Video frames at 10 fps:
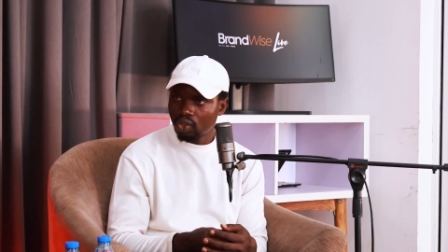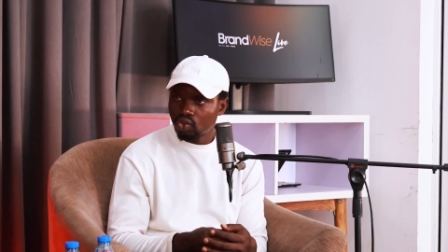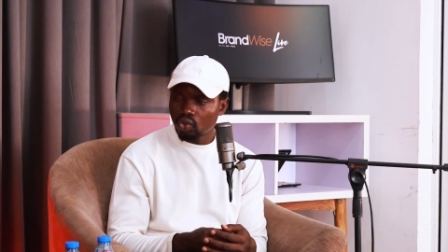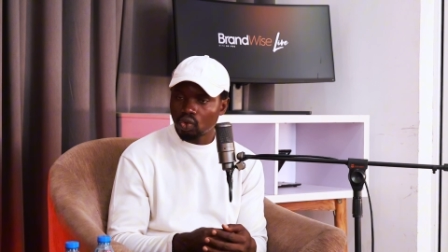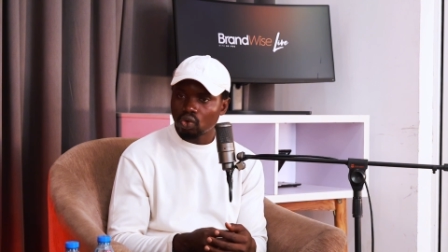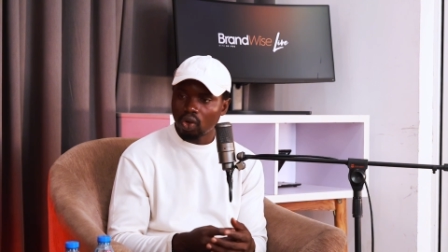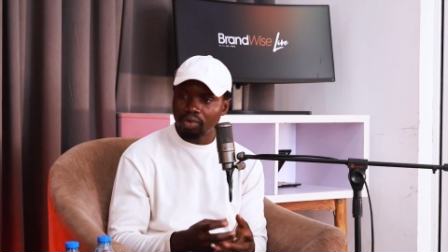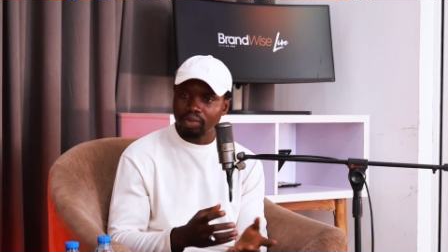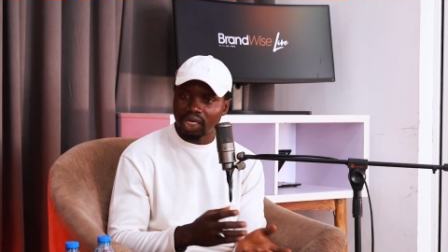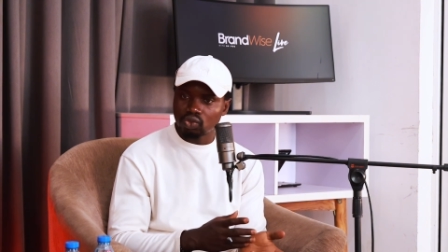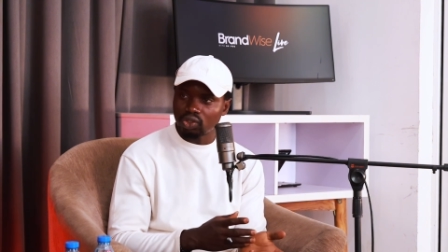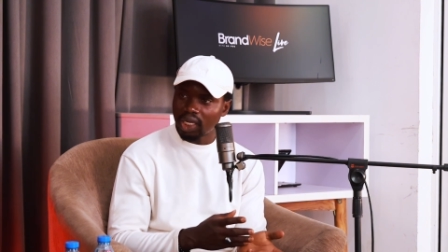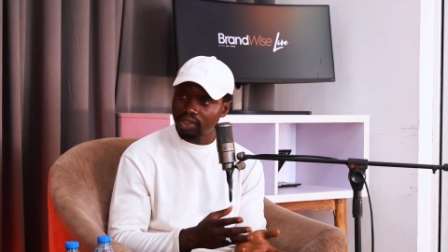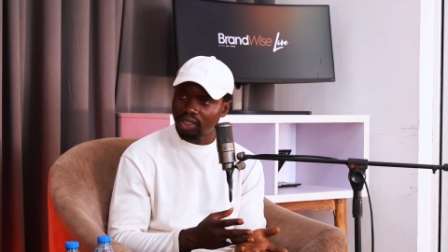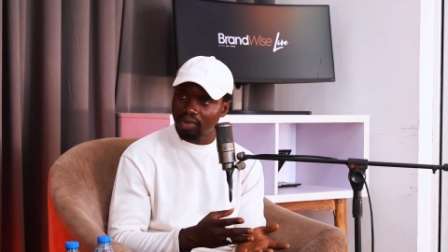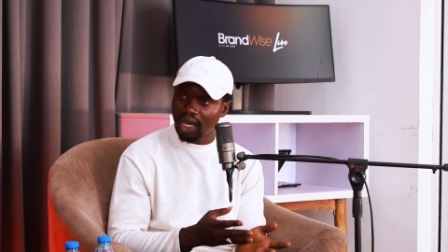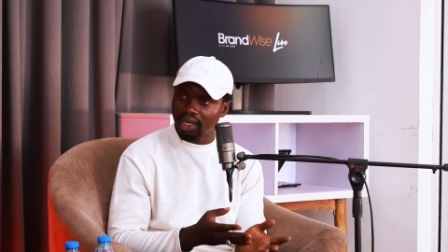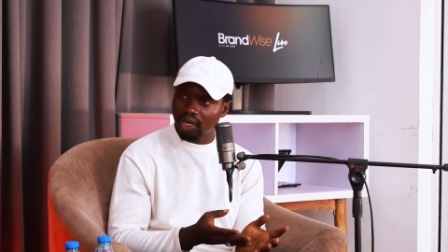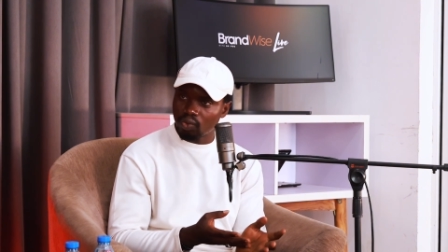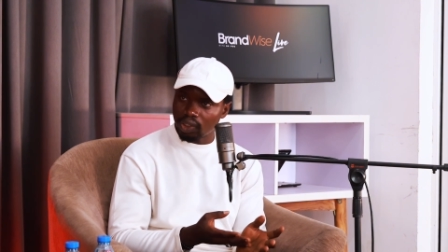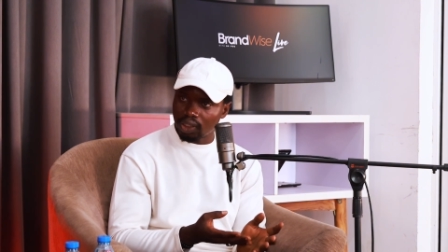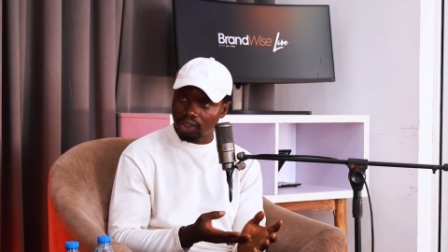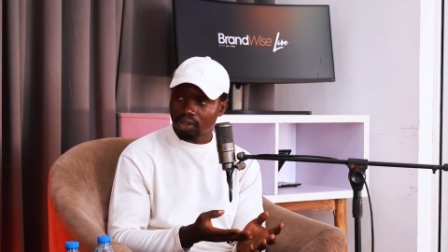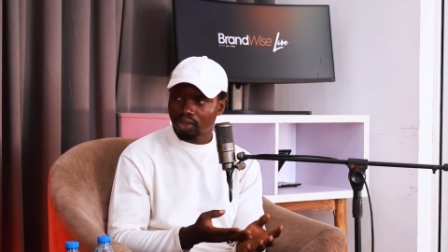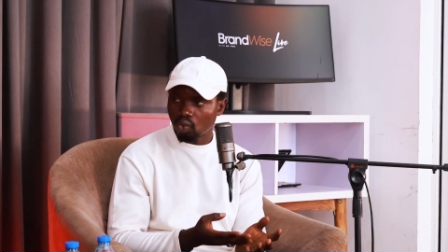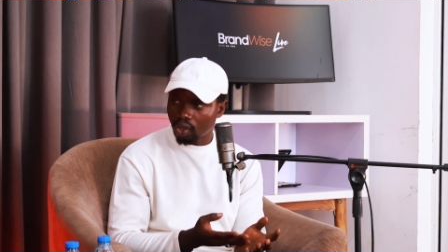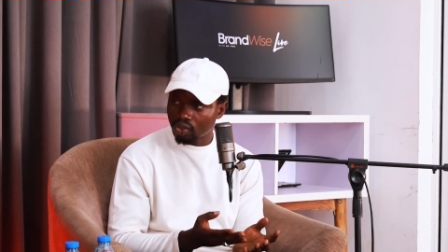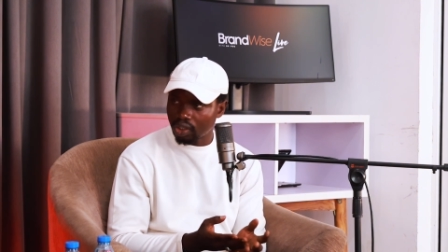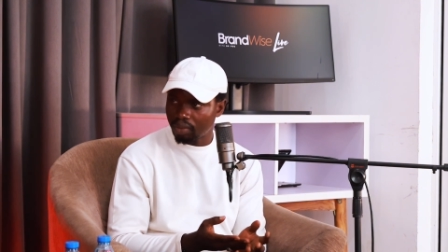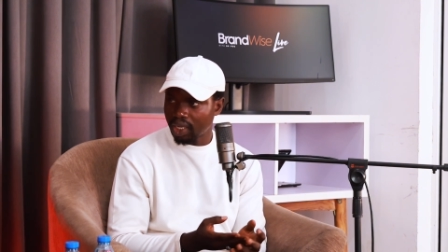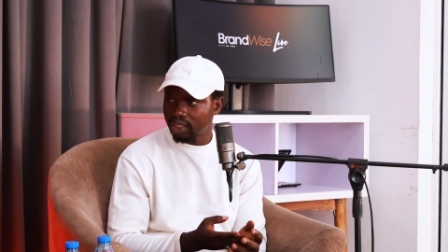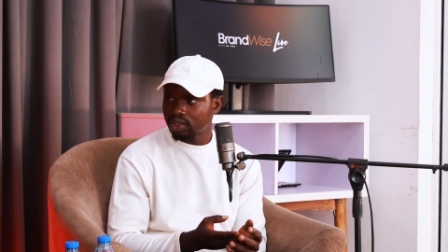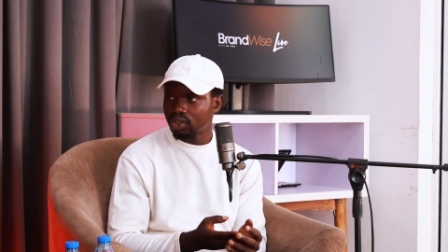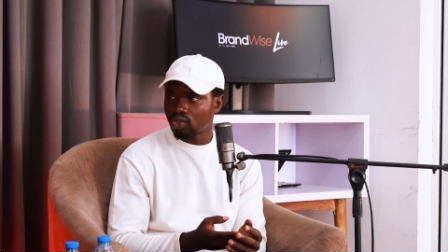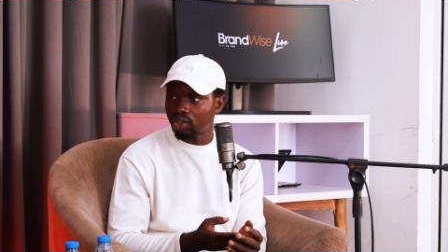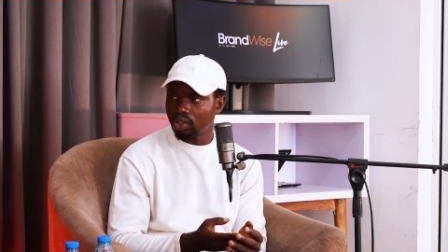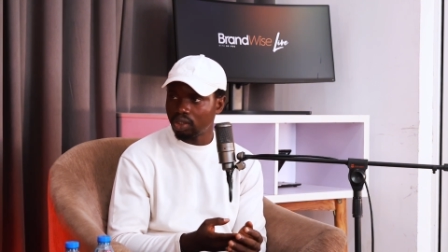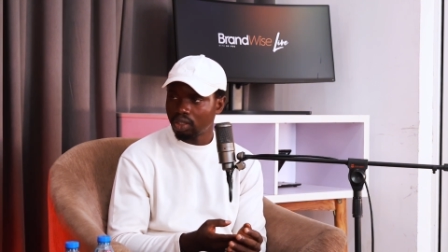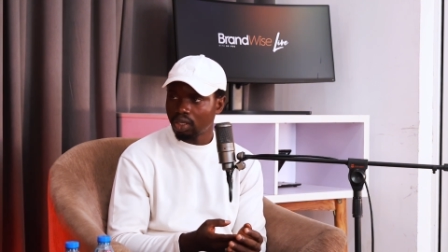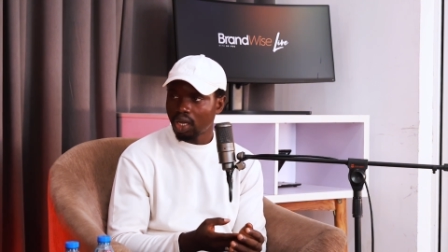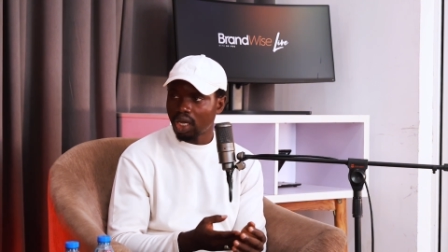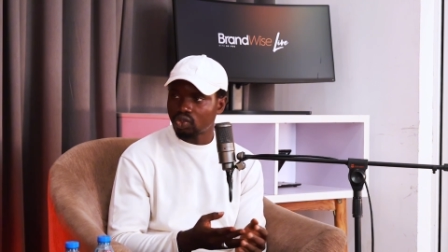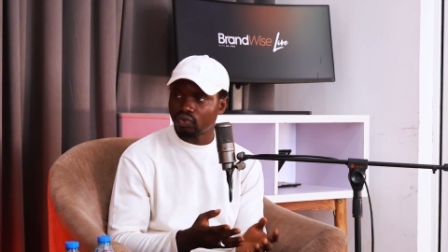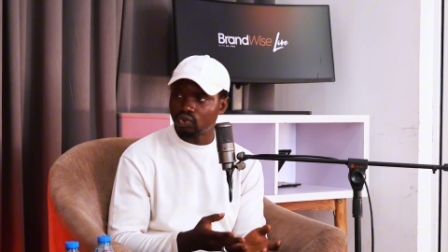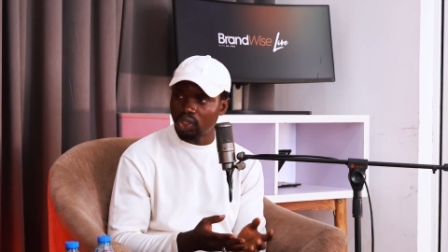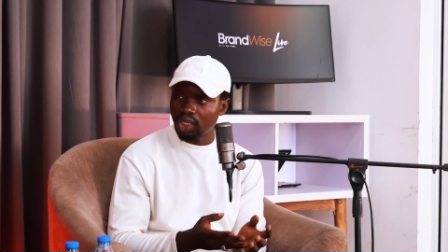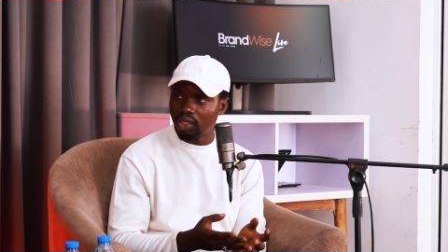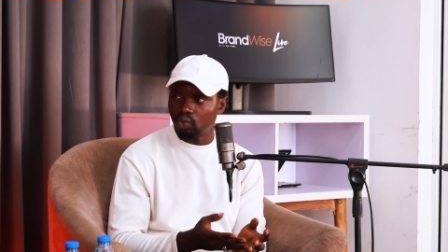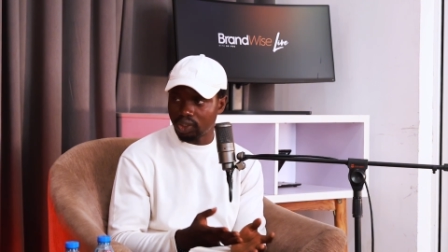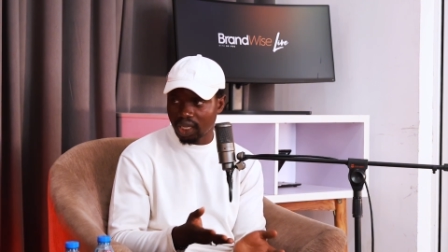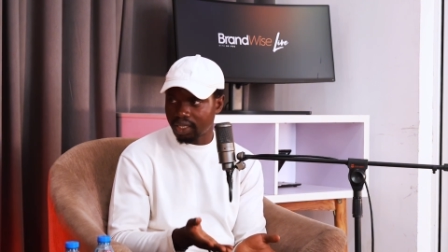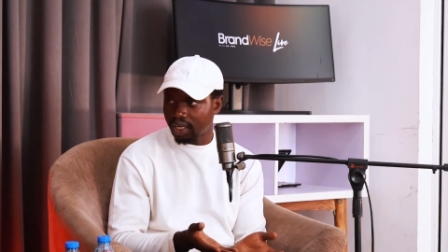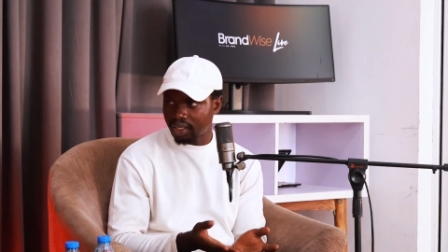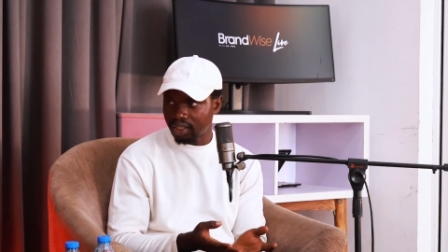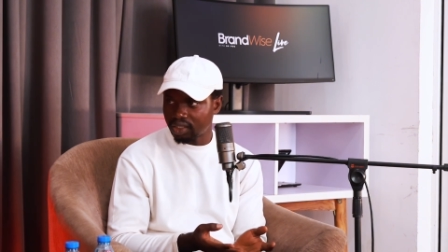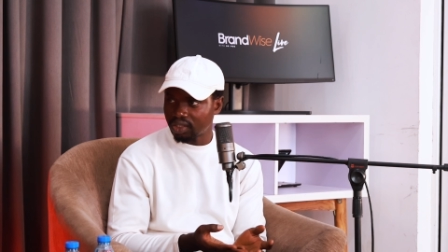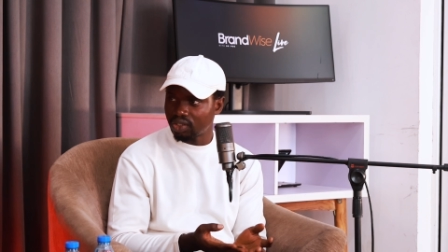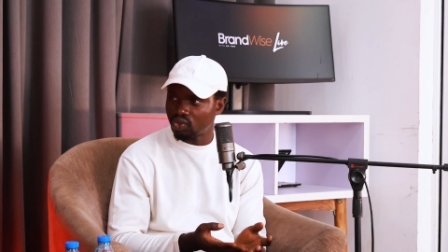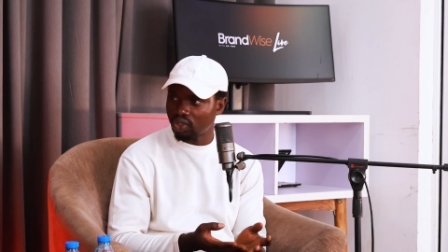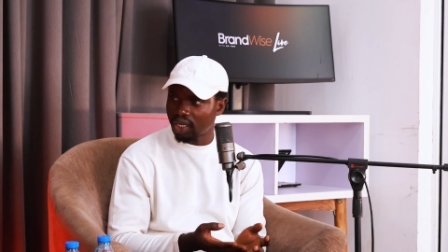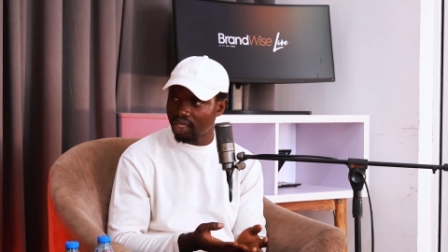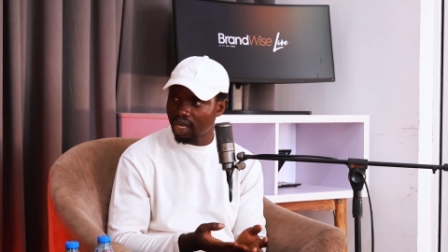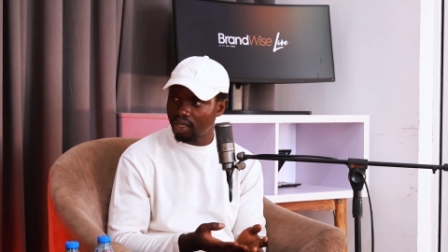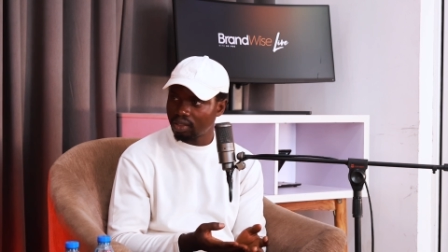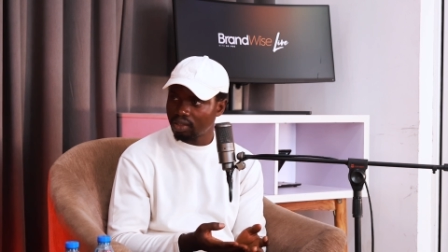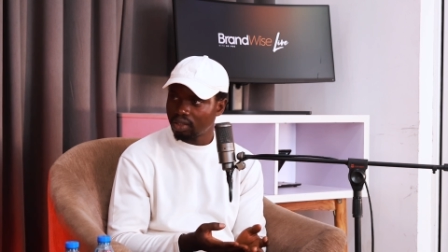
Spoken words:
So coming back to that same guy that we worked on a Behance case study, as of today, we started an agency together,